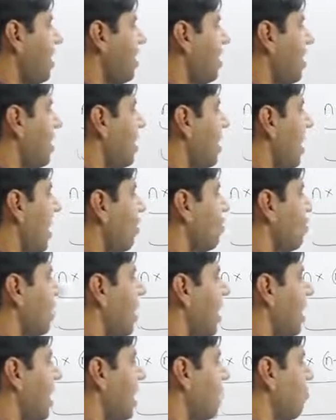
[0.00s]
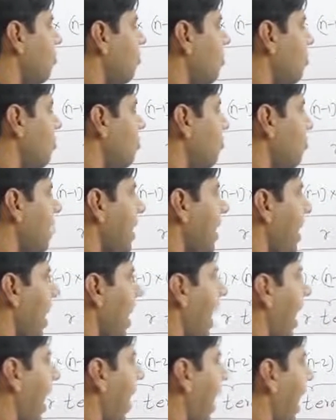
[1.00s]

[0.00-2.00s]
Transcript: here now there are going to be